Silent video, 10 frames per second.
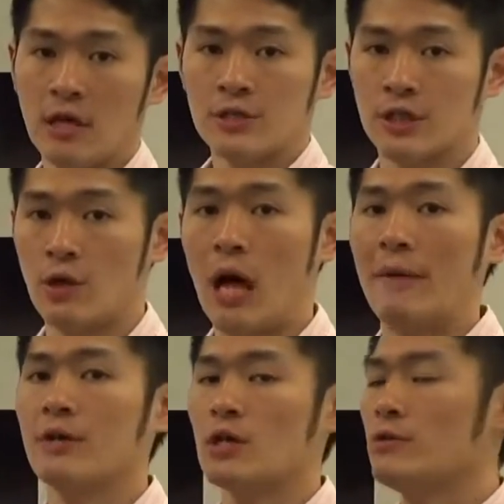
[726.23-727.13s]
So
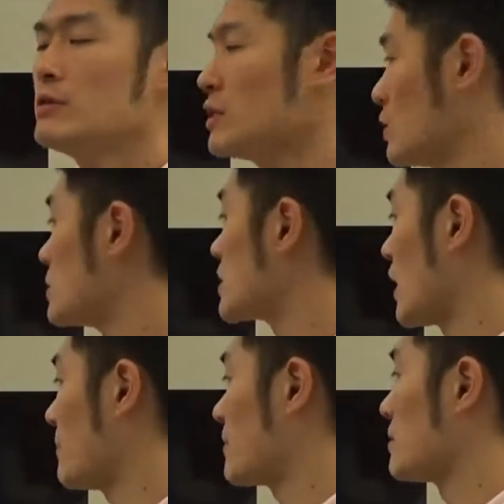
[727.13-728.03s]
I'm going to
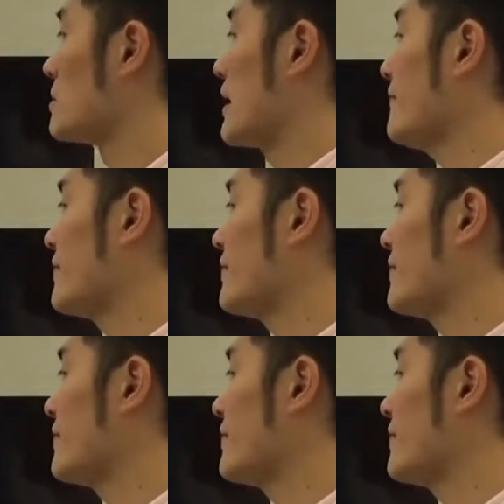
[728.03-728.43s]
skip the live